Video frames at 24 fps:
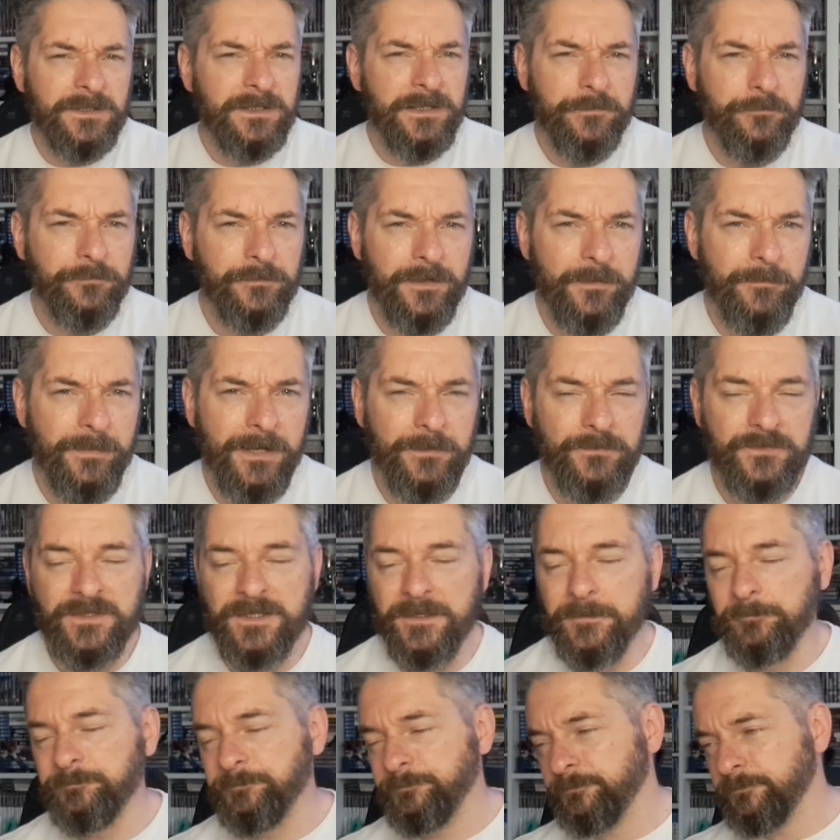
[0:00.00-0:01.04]
different about
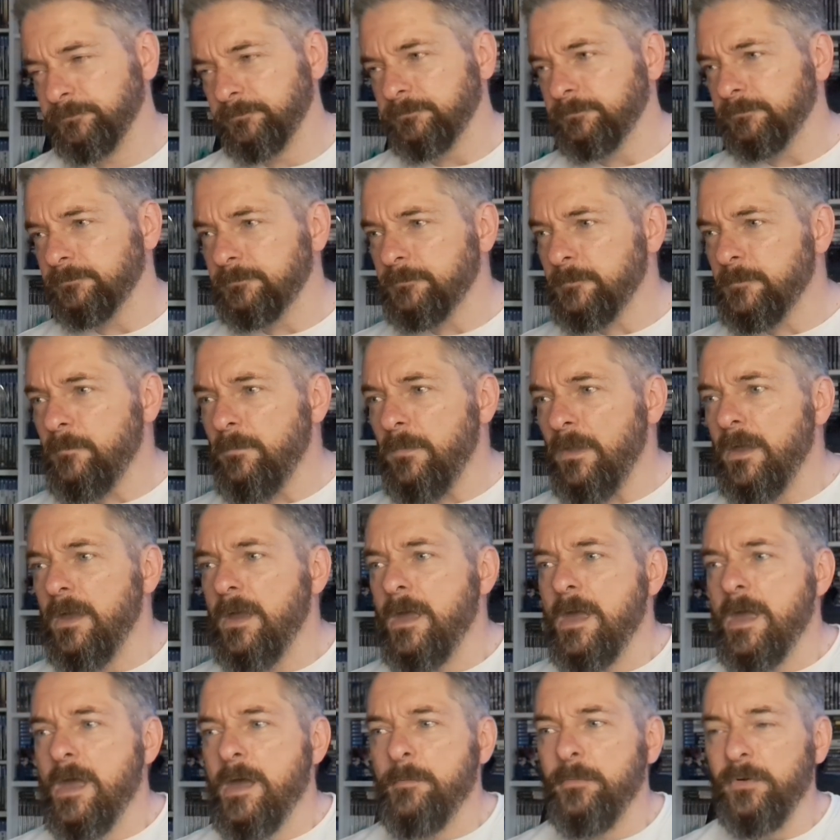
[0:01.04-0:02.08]
it.
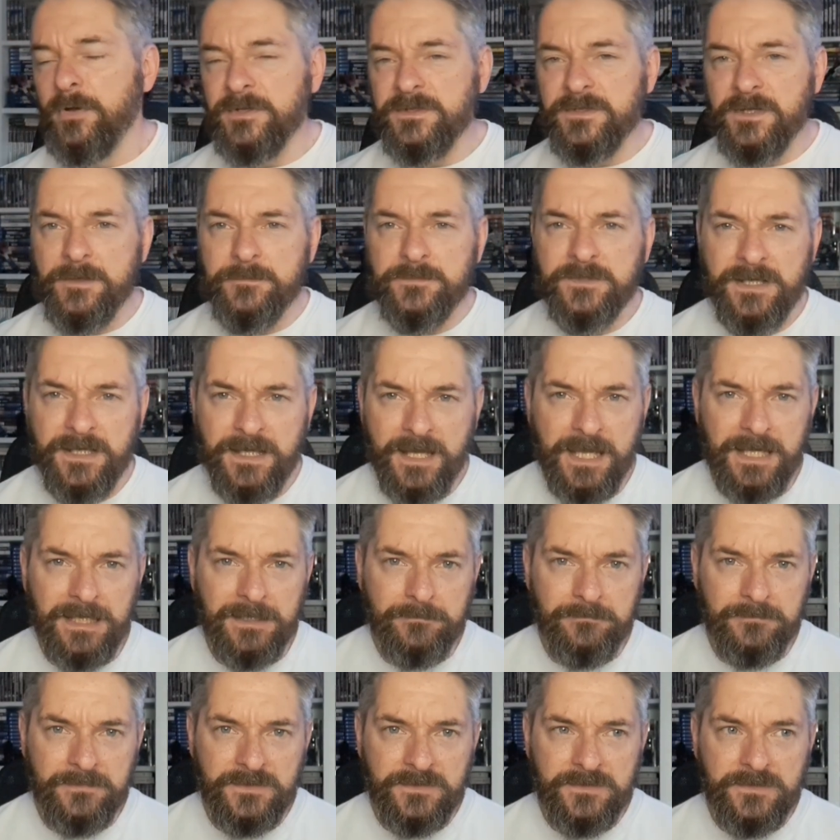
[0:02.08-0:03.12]
But in terms of
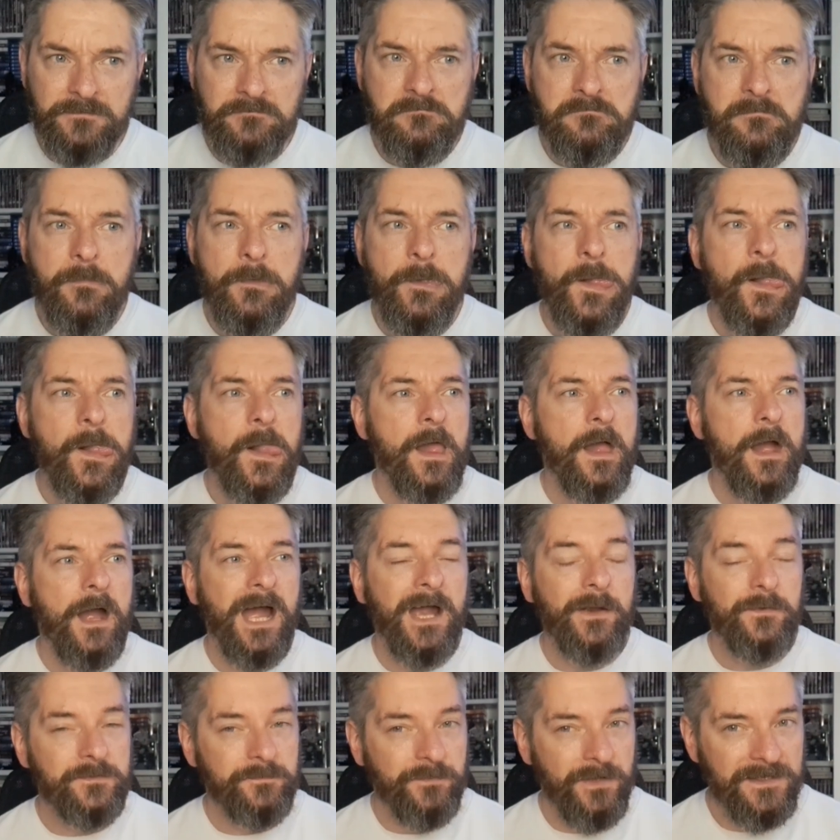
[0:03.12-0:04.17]
games,
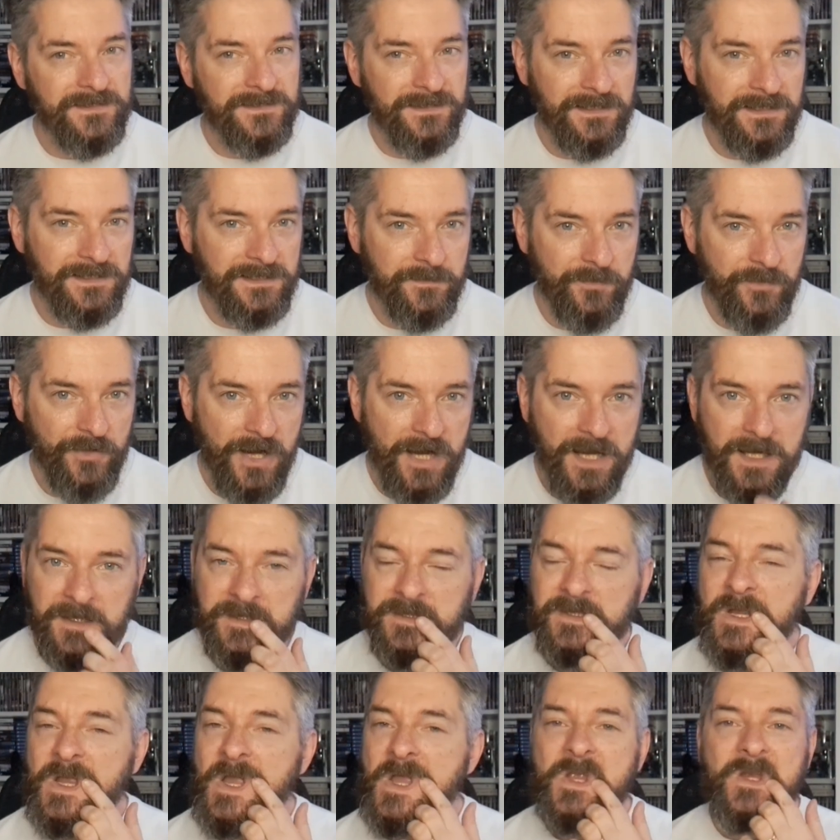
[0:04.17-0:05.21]
I was pleasantly
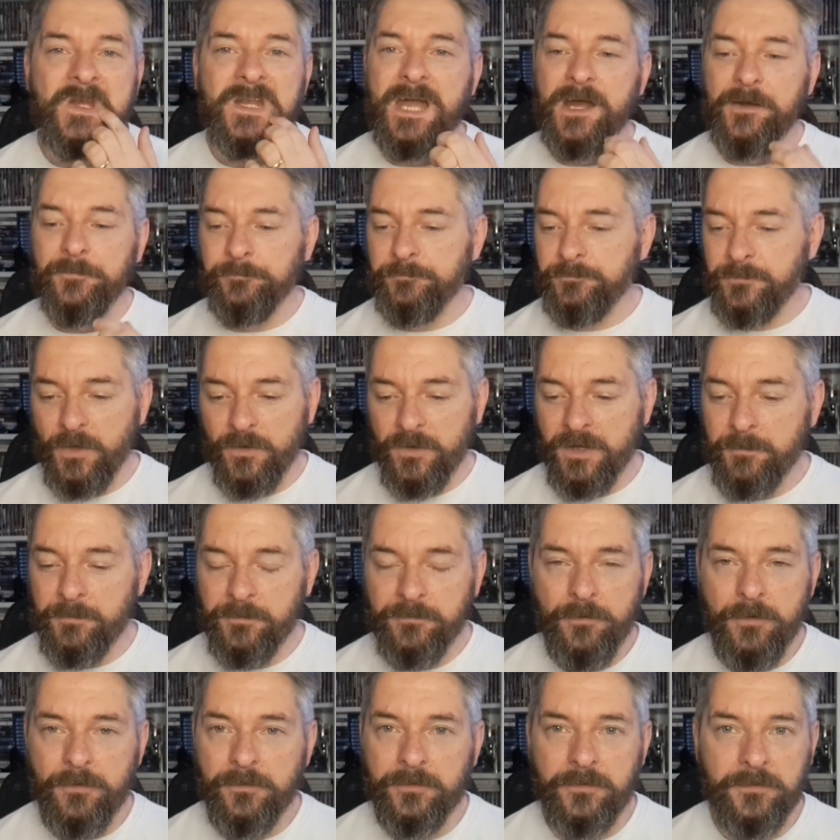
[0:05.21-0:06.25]
surprised. Now, don't get me
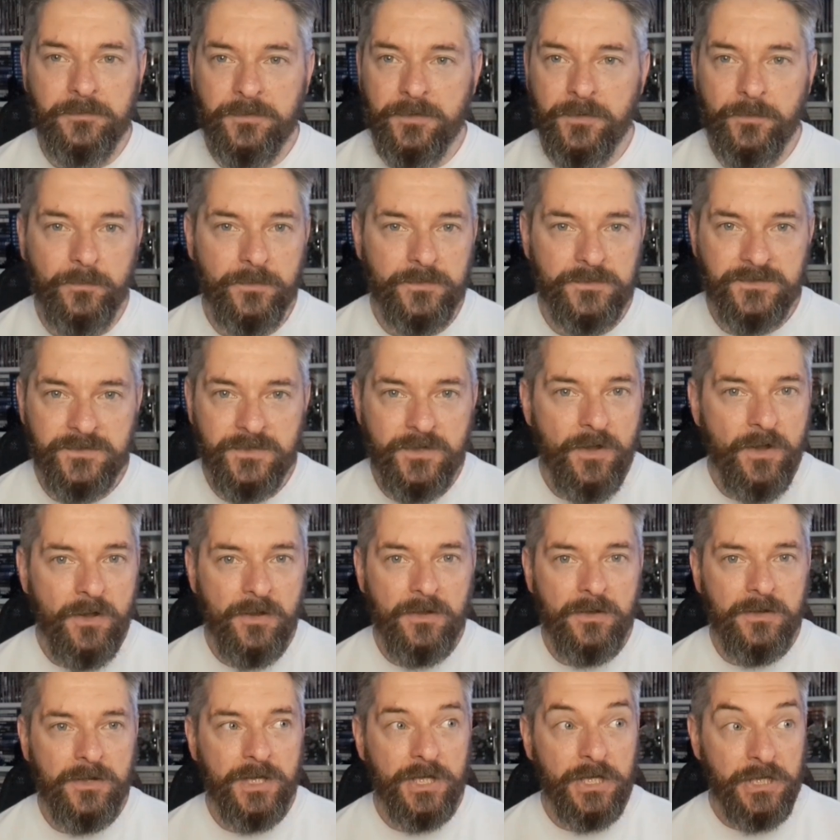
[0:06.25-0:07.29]
wrong, there was
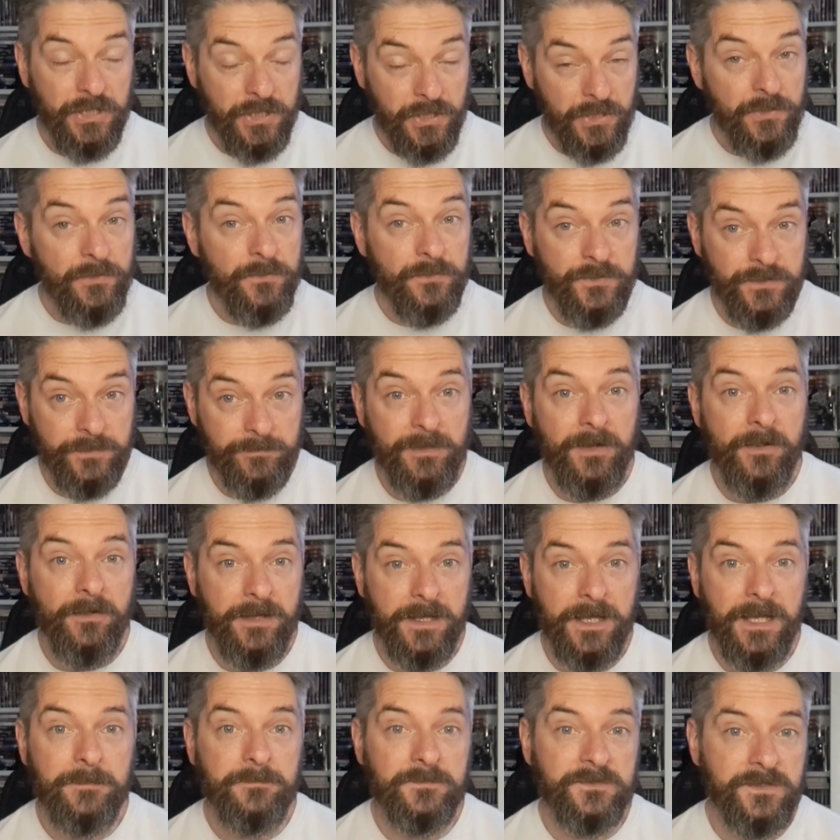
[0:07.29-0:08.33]
not a huge amount of
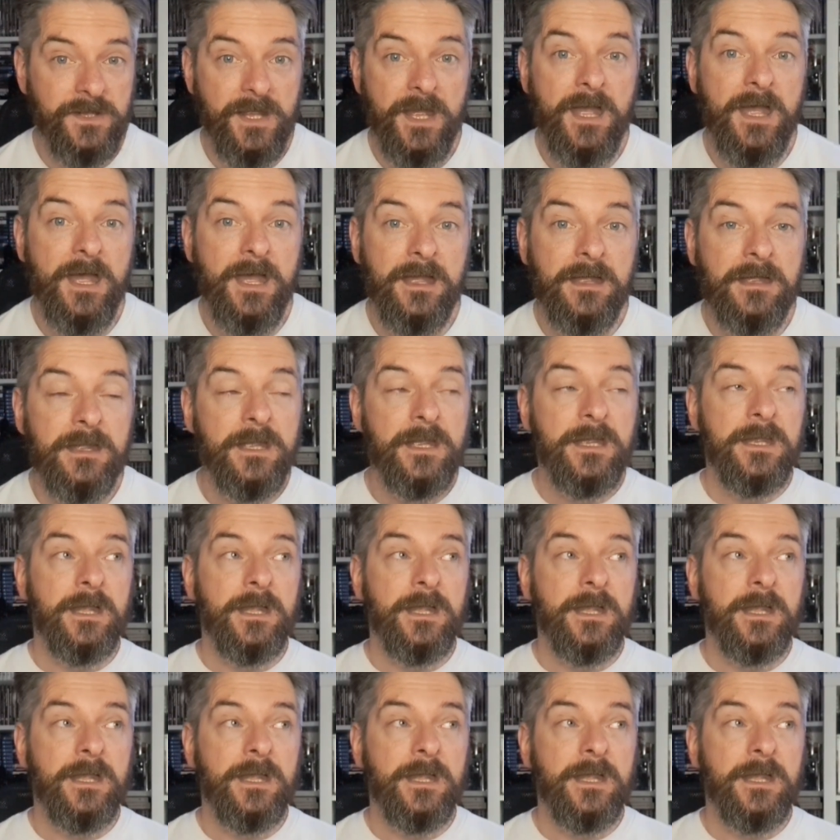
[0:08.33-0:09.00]
games there.